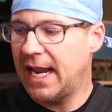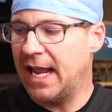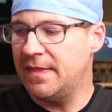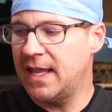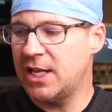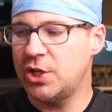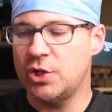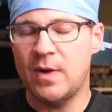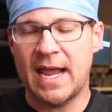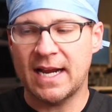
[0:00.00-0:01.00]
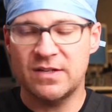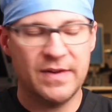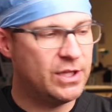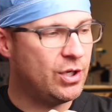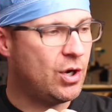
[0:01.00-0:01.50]
and then you
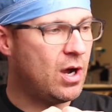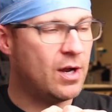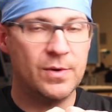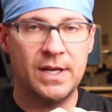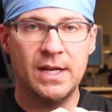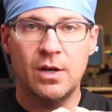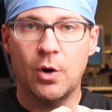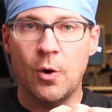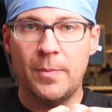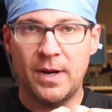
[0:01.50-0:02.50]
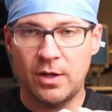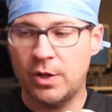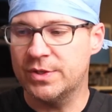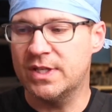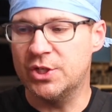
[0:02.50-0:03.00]
activate the cautery, open and
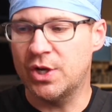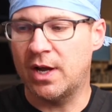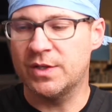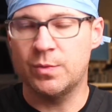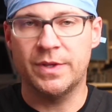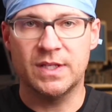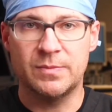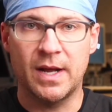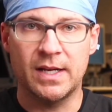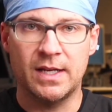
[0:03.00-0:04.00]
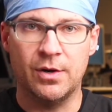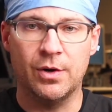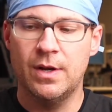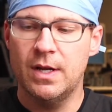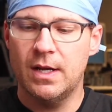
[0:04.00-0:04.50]
close the jaws with this button here.